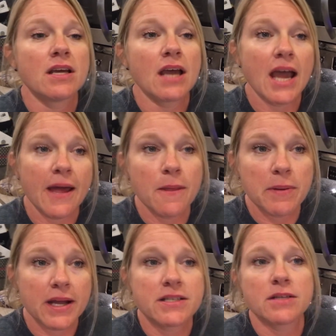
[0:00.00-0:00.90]
add the
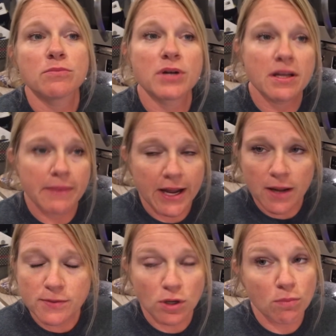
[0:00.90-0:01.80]
pectin, bring it back
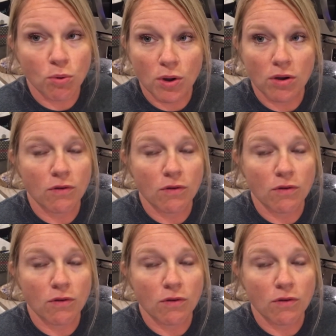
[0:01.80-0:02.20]
up to a boil,